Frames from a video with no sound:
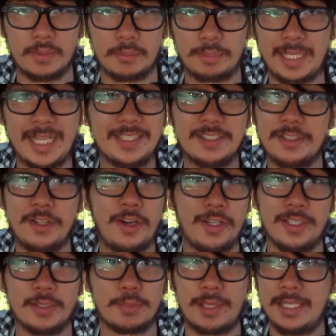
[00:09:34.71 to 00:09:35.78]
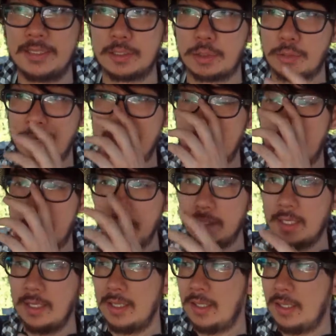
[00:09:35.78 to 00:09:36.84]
Plans are nice. Plans are great. Like,